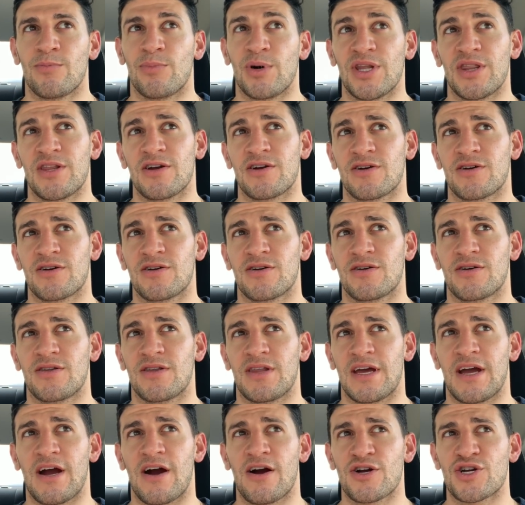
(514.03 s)
But
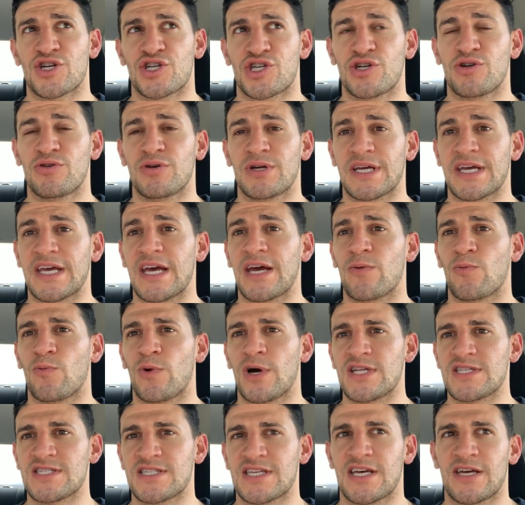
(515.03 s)
they are shooting again
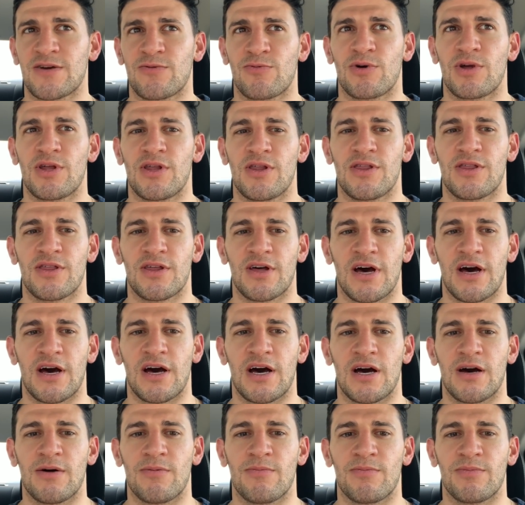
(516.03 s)
Wednesday with the
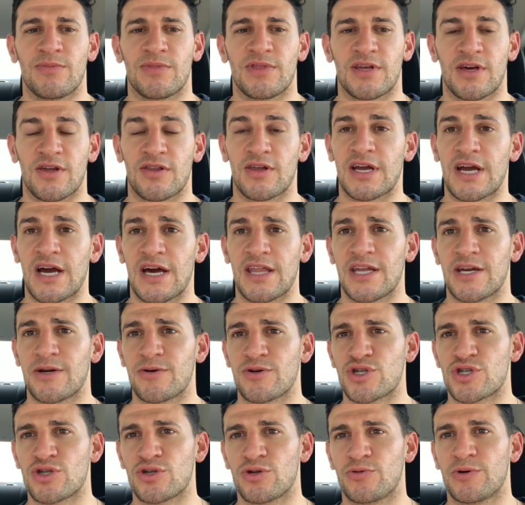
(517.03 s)
other guy that I
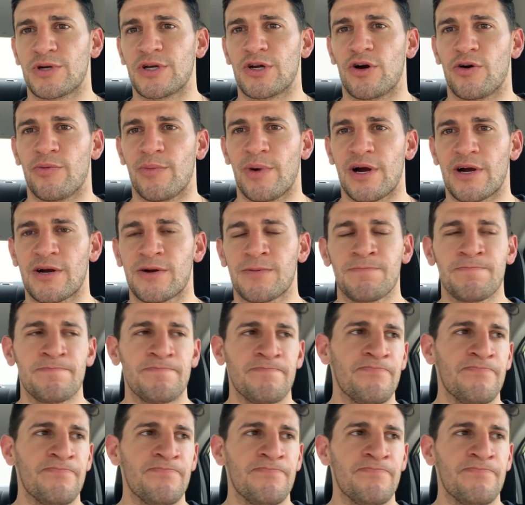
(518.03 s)
was shooting with, Omar.